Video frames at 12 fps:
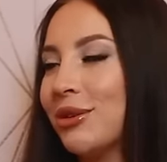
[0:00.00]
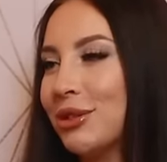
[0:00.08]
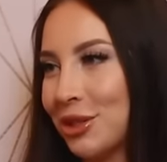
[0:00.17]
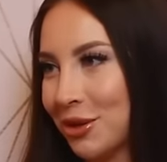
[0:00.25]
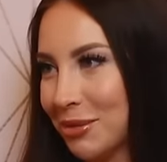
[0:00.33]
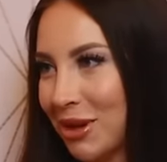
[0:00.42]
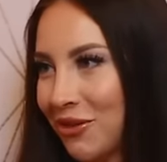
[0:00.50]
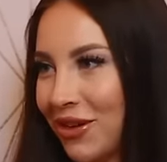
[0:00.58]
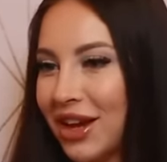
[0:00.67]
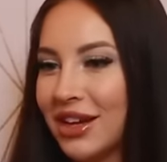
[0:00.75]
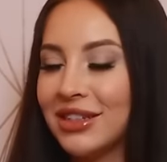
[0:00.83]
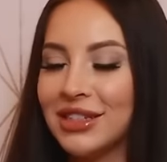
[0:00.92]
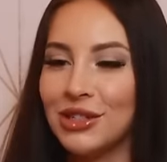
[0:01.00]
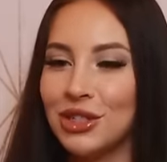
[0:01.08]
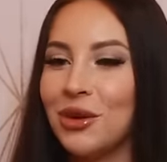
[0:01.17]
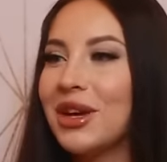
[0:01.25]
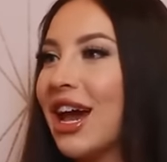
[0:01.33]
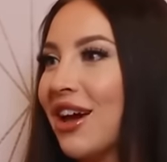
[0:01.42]
I was mm. showing my face and
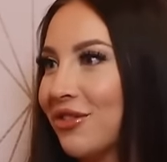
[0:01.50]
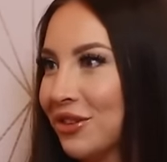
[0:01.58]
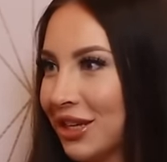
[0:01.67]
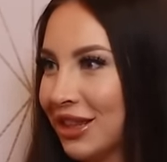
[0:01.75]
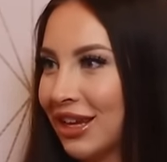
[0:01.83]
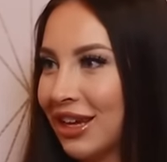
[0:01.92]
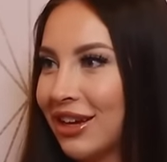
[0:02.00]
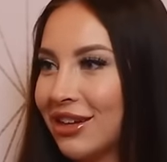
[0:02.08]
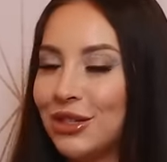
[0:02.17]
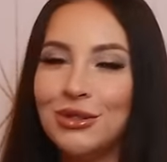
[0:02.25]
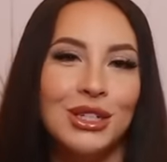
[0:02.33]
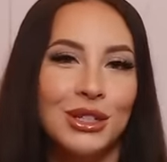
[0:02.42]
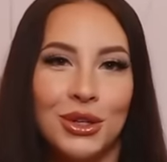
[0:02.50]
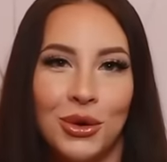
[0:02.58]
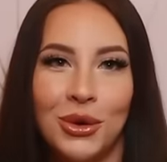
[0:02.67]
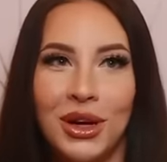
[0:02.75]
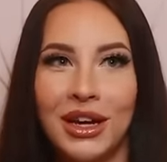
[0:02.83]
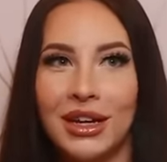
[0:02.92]
showing everything and using
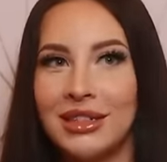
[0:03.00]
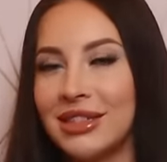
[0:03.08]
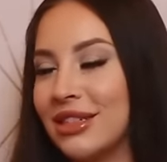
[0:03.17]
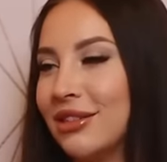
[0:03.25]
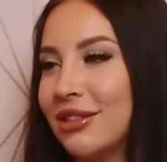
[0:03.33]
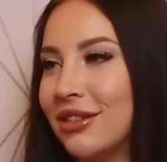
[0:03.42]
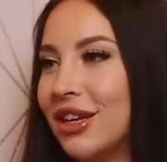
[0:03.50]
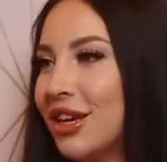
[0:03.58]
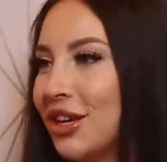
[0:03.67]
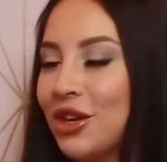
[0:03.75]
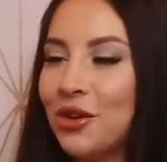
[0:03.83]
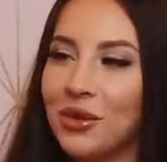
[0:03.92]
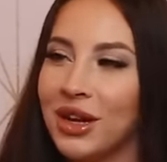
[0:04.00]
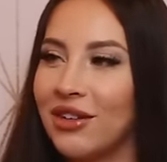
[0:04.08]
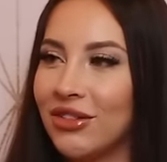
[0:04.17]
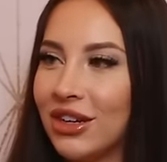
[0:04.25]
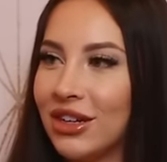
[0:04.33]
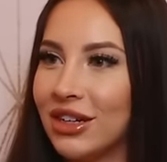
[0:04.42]
toys and you know
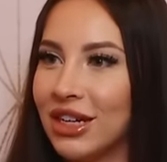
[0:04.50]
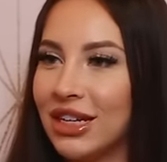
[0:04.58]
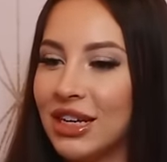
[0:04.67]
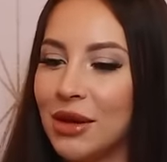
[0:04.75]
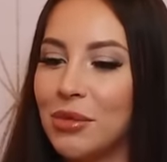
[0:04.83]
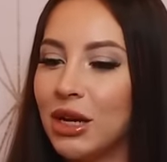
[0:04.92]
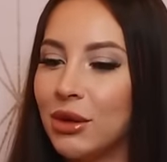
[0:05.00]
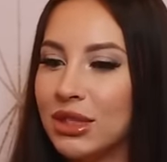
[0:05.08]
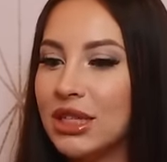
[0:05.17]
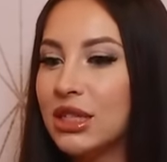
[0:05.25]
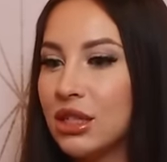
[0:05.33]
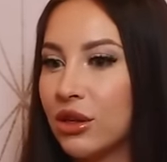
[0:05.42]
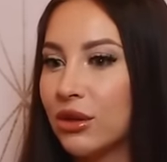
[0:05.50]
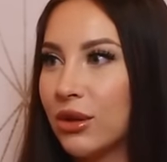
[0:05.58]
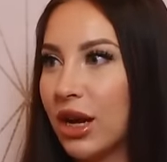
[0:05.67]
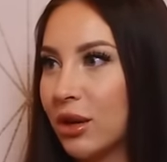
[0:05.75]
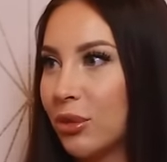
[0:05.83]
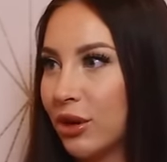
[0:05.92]
whatever. It, yeah. But it was a slow
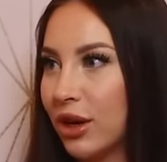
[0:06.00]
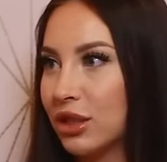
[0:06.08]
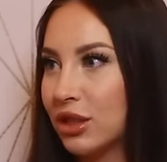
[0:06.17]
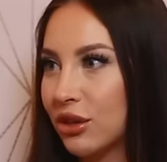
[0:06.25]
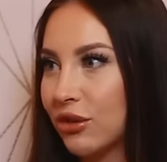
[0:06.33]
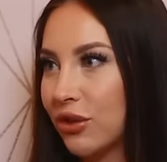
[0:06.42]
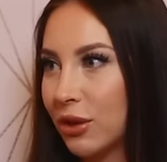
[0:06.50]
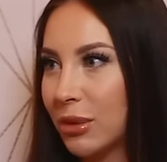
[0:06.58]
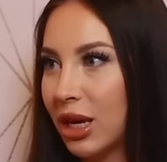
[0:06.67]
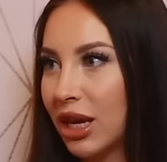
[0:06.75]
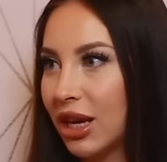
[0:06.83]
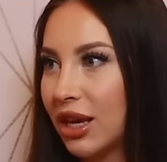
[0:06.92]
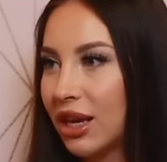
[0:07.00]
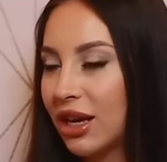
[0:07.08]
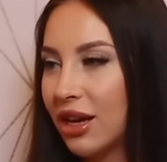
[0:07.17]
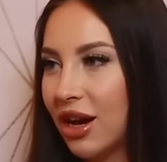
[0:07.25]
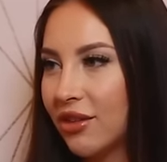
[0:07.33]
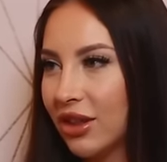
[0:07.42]
kind of progression for me,
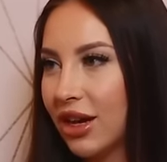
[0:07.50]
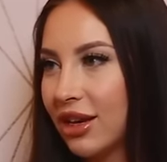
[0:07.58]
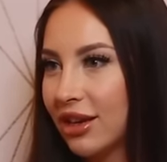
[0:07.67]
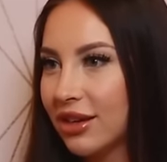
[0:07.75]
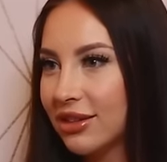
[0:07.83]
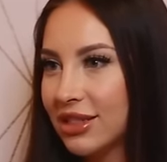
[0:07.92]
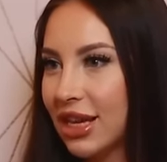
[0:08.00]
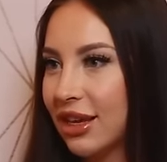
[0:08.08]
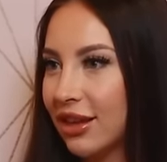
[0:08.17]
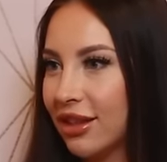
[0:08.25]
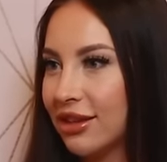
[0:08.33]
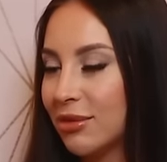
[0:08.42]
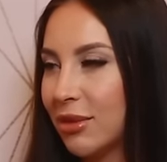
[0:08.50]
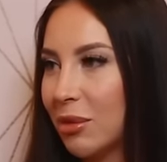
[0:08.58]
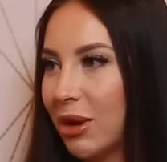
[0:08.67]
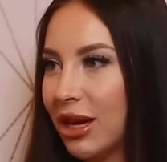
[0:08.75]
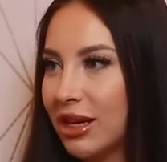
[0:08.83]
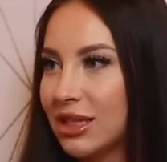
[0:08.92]
right. like taking things at my
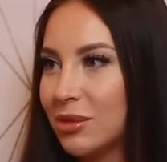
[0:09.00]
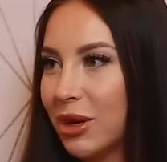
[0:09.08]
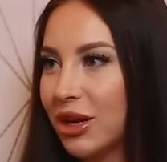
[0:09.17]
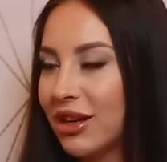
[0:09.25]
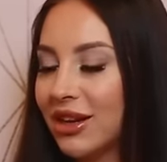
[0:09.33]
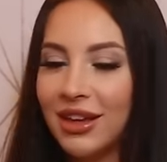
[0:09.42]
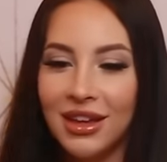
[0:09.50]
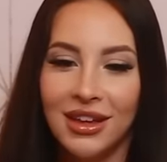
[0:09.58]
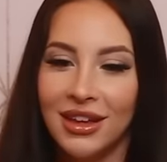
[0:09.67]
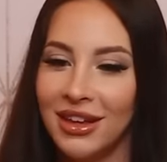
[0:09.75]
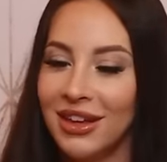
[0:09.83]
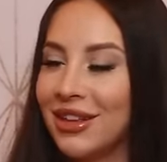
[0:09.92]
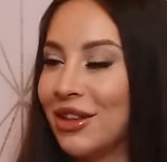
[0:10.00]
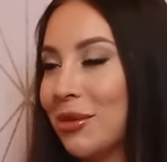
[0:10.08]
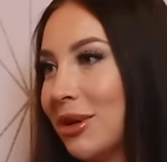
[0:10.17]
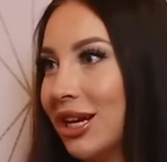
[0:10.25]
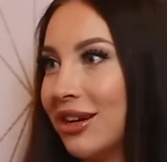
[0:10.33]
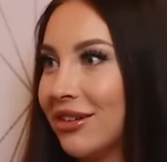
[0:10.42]
pace. But yeah. look at
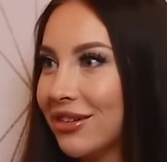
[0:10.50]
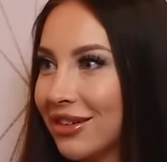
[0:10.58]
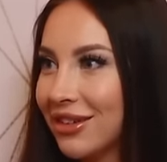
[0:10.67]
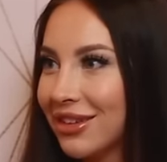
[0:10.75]
me now.